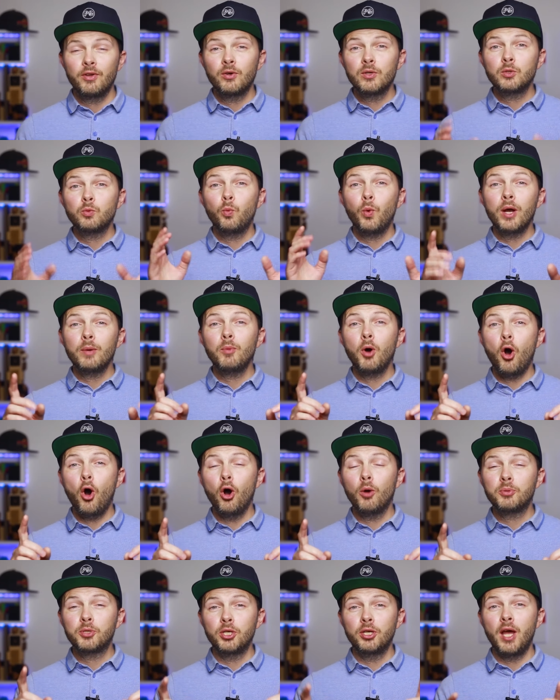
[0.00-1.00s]
There is one more
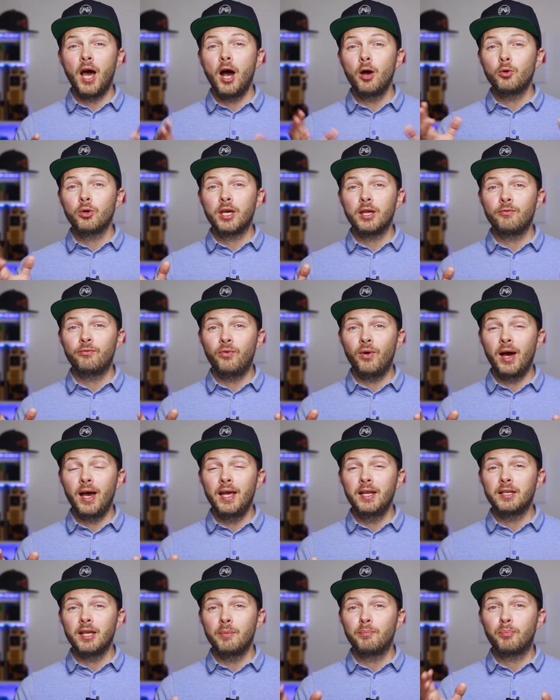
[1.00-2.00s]
option how you can
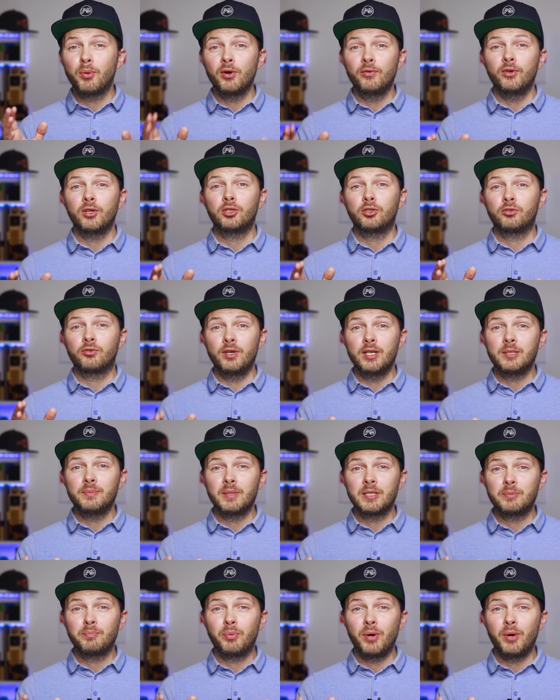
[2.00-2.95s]
find a perfect Christmas